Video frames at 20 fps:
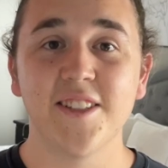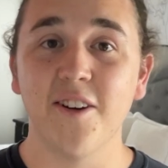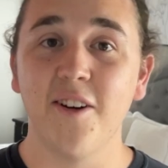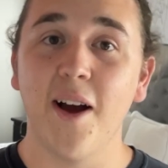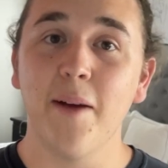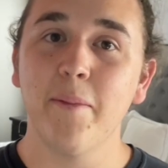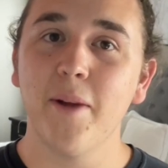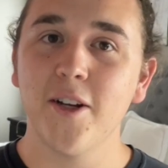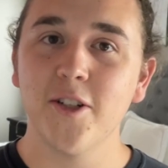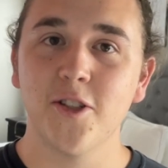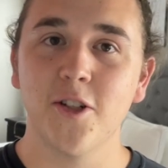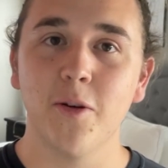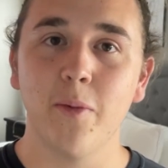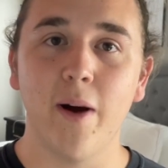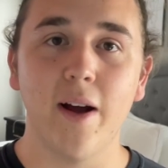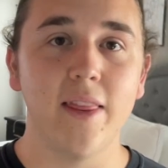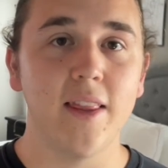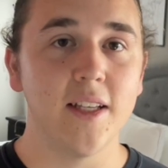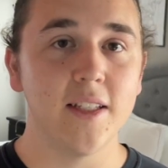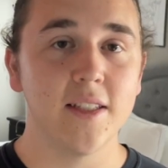I'm not sure
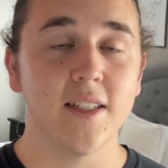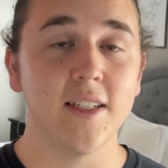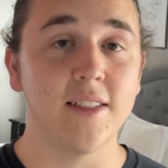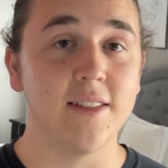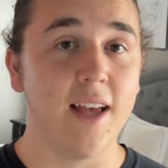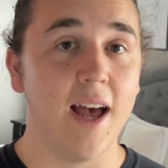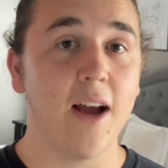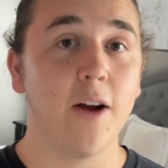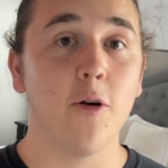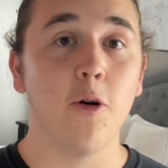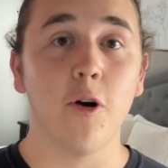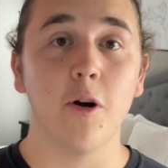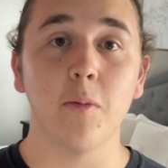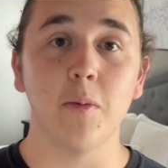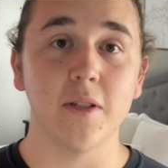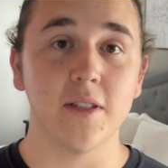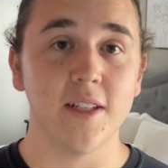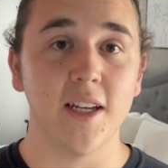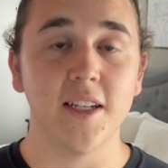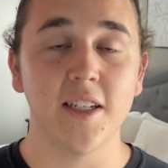why this exact cord
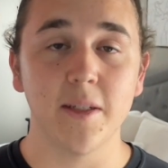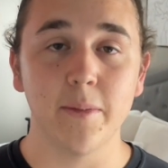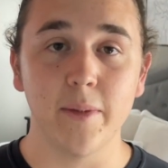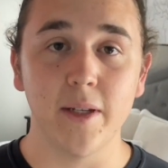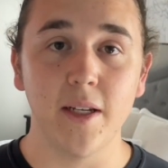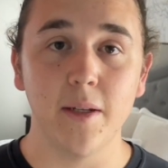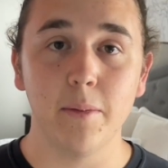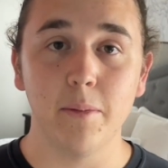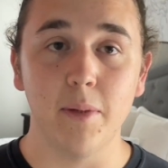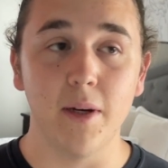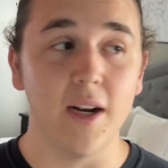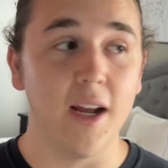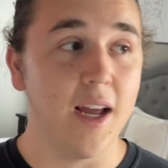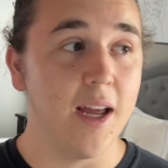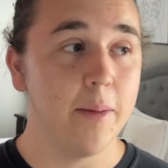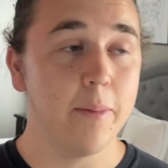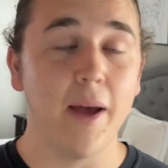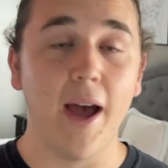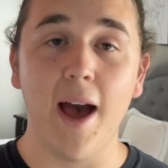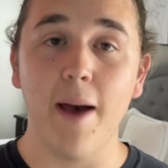was sent to me, but I
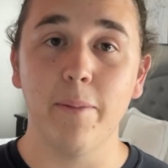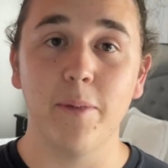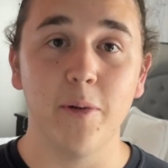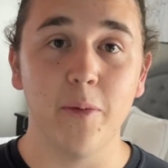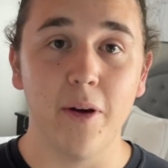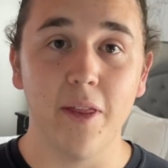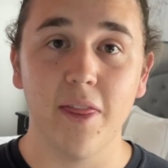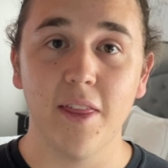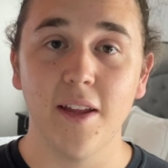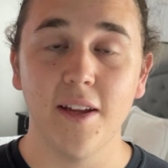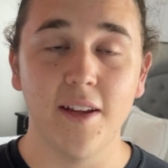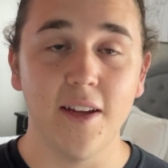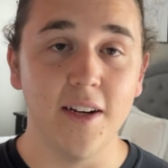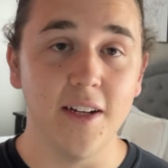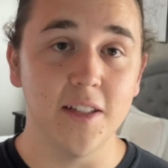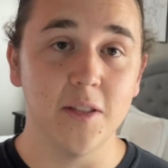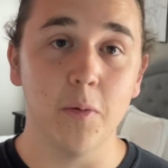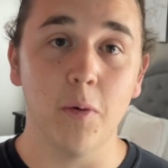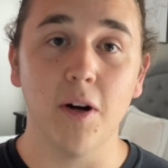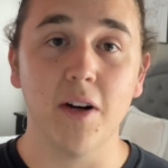am happy with it and
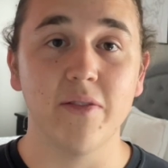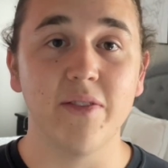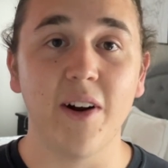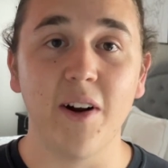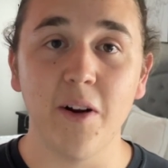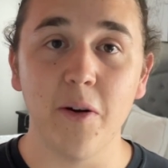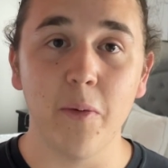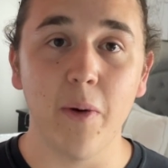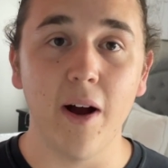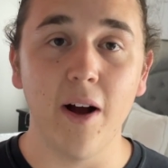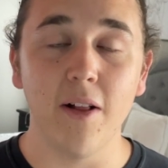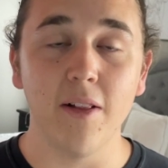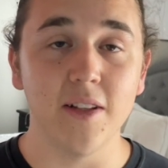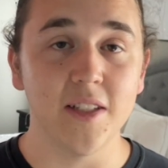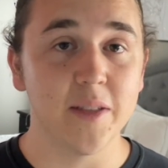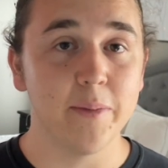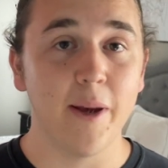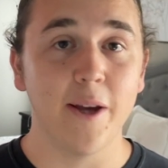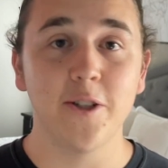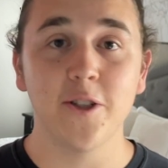it's worked very well,
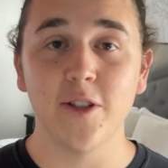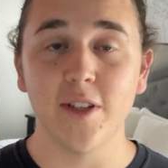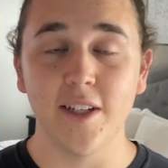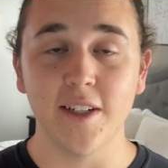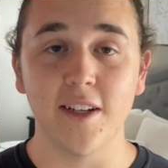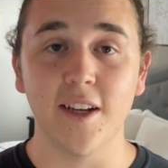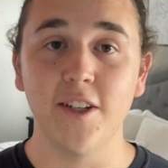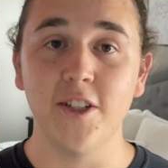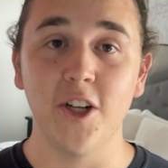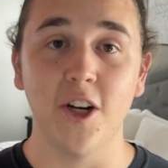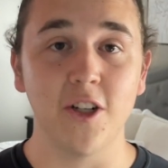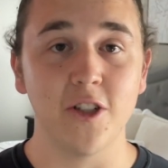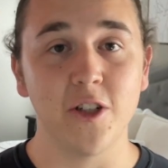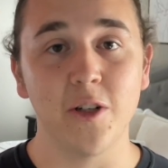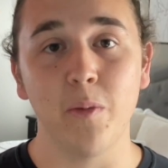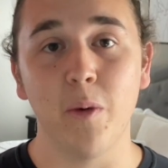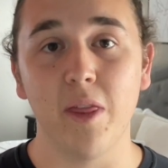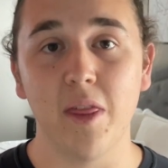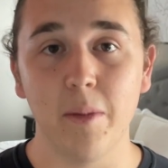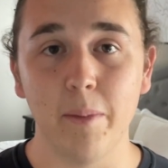especially in
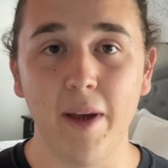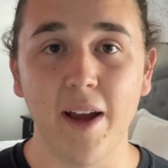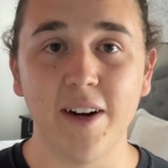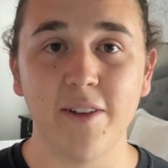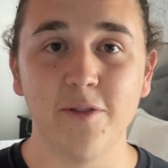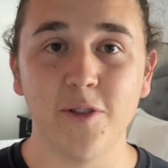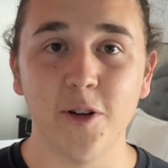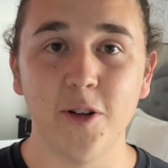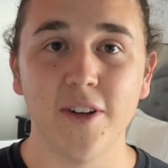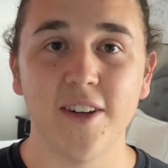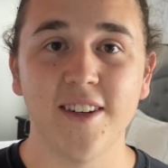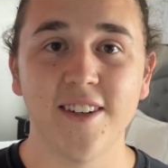conjunction with the MegFold.